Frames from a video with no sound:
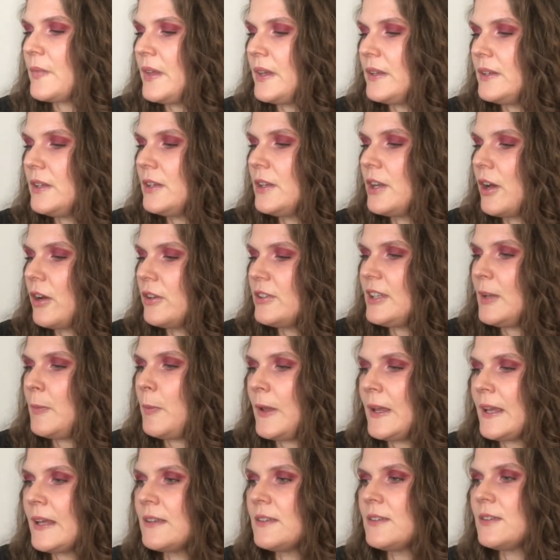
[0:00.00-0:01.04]
you know,
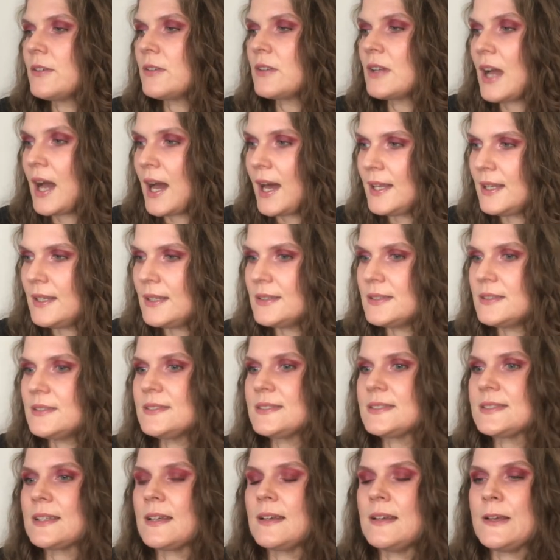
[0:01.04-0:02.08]
dipping into
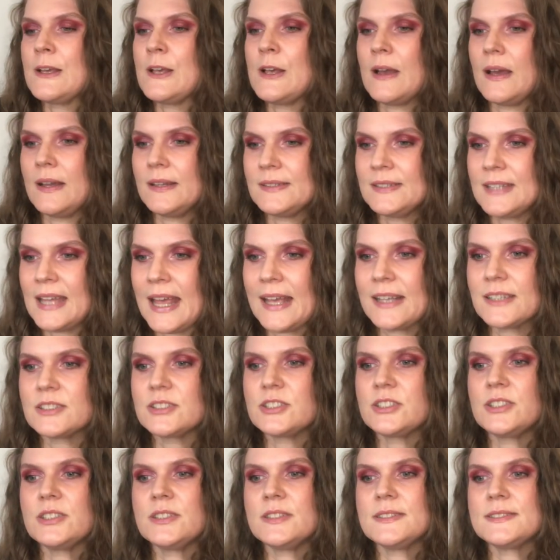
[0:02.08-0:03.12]
colors and
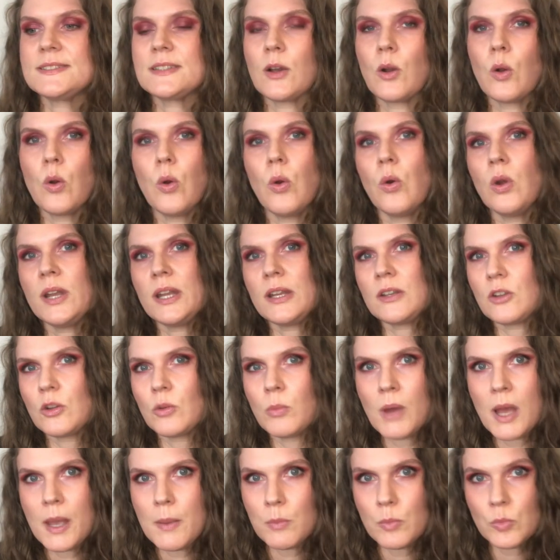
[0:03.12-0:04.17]
textures according to
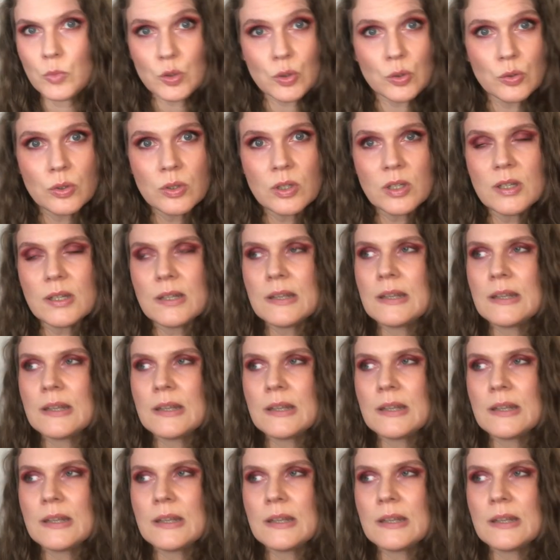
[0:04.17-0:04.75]
my mood.